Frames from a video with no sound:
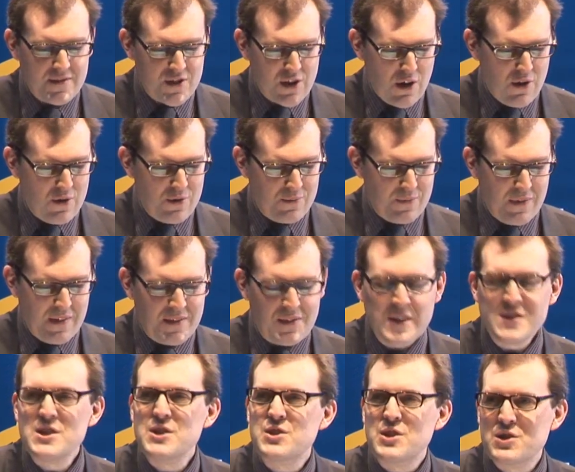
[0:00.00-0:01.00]
So
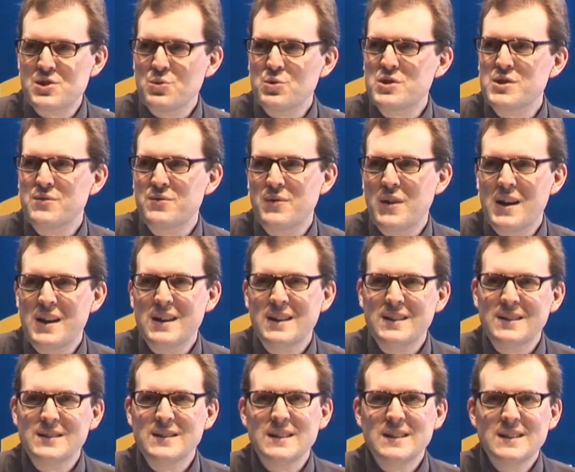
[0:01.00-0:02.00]
this is the sort of
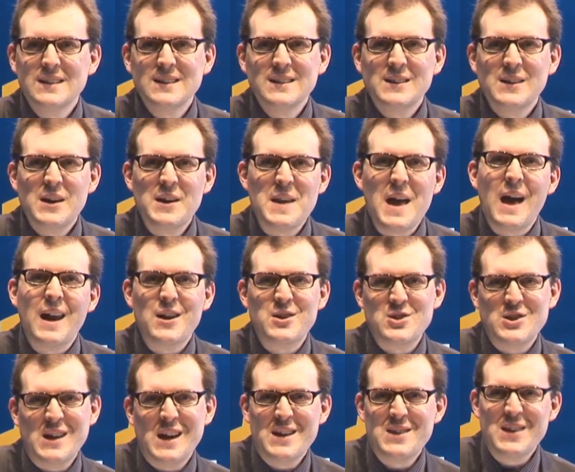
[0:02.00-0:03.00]

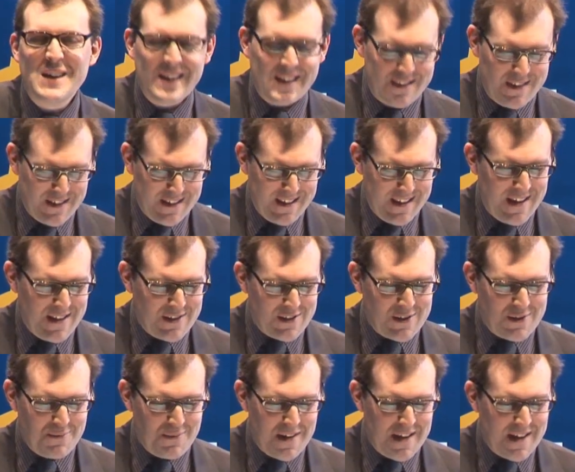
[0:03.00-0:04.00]
analogy, I think, that
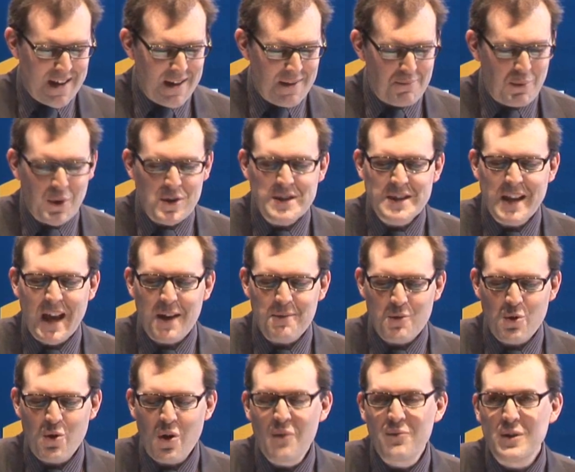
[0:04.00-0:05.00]
needs to be pointed out
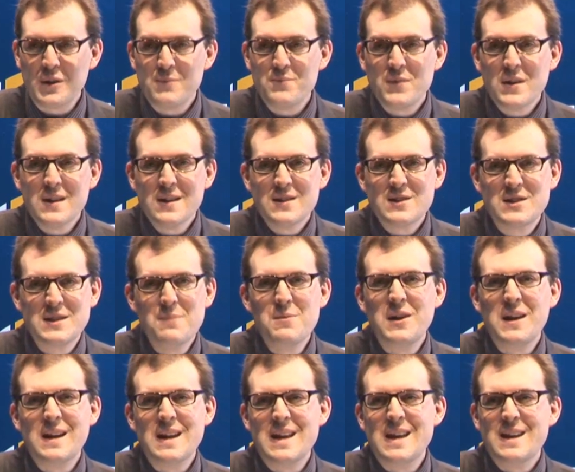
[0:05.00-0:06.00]
more often.
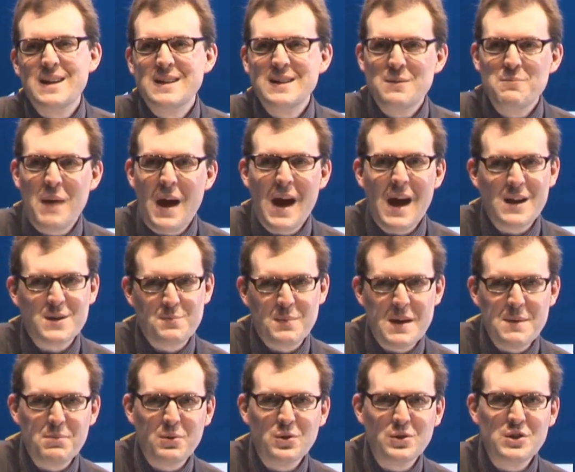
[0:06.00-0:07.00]
Similarly,
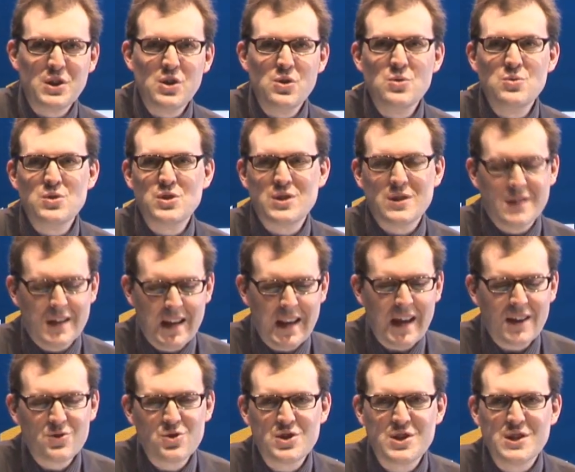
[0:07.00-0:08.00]
bad people use
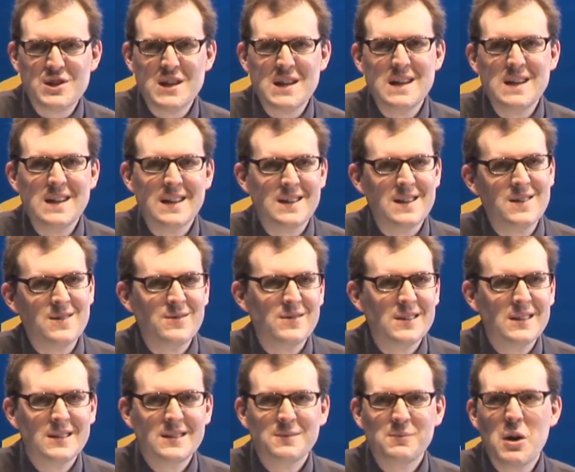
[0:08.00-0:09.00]
electricity and
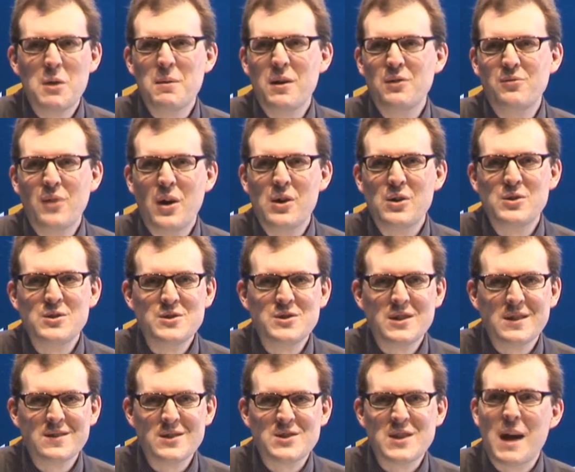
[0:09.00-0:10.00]
mobile phones.
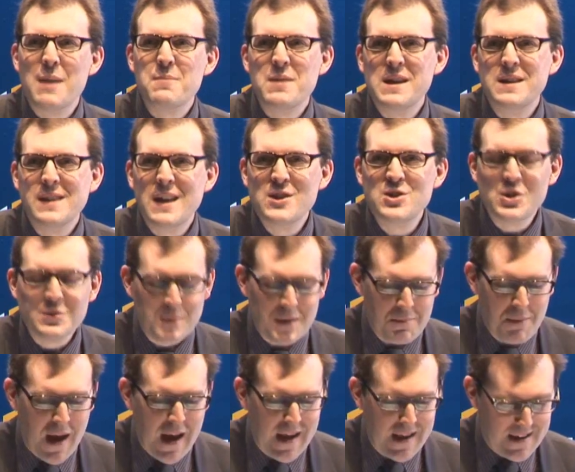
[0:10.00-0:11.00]
Does that mean they should
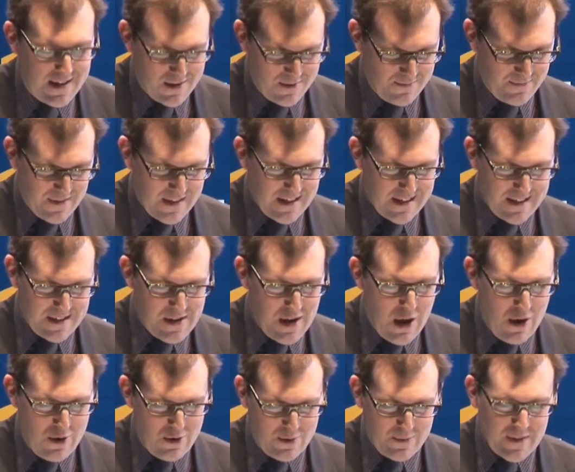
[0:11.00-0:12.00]
be banned?
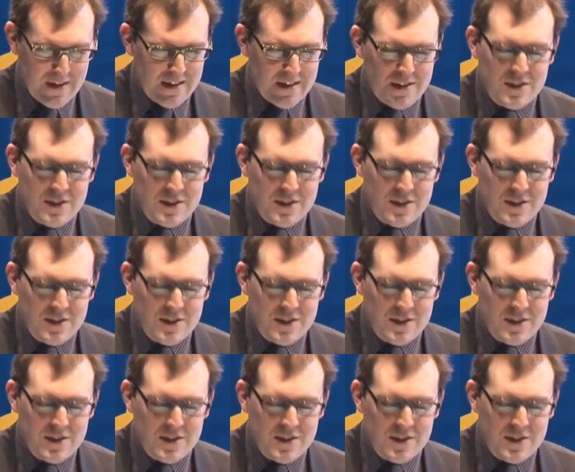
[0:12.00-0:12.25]
No.